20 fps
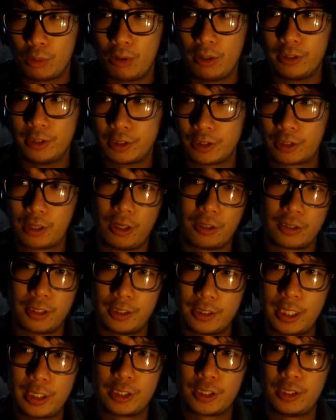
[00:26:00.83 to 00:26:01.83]
where I discuss
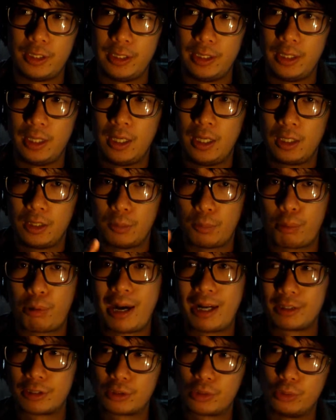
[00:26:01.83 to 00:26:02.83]
essentially the
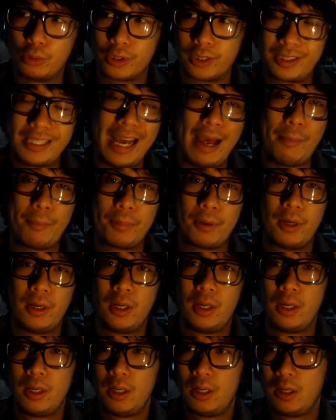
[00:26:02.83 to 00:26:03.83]
practical step
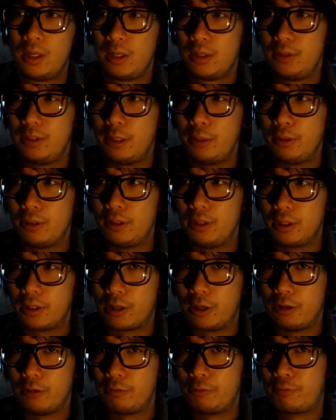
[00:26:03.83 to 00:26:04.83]
that
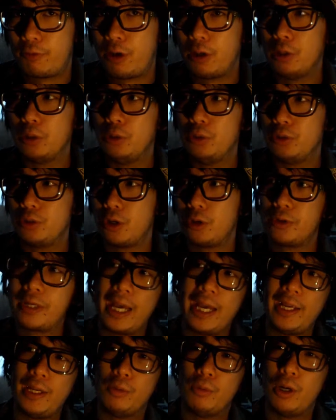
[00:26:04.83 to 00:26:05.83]
kind of follows.
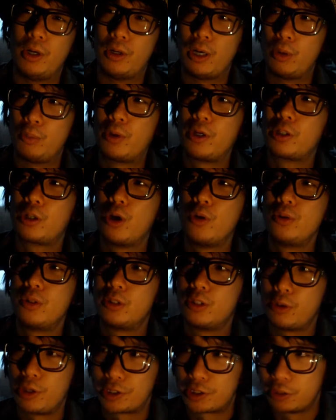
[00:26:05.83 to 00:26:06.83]
Okay, well, I want to go in
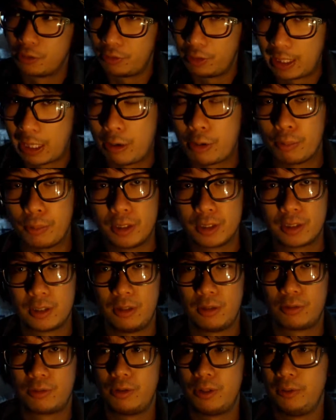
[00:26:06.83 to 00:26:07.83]
the direction of allowing
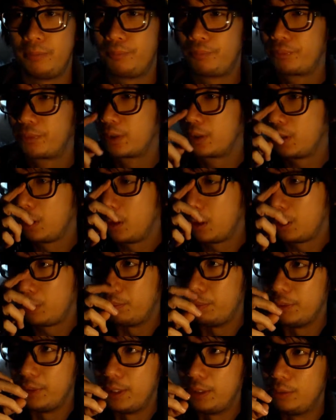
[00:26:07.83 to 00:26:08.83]
myself, right?
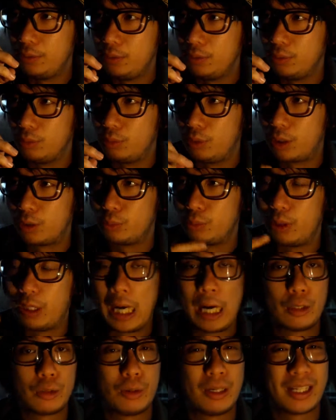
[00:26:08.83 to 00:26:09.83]
But then
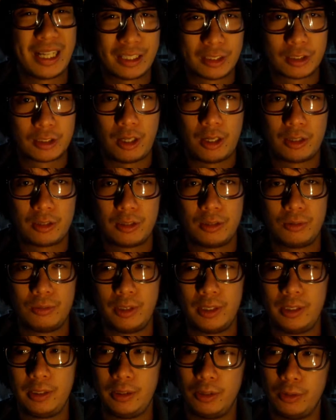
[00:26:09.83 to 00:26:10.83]
how do I get started,
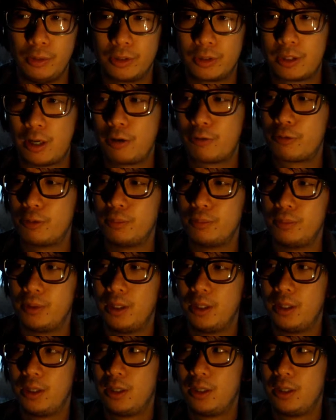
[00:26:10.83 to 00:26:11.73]
right? Aside from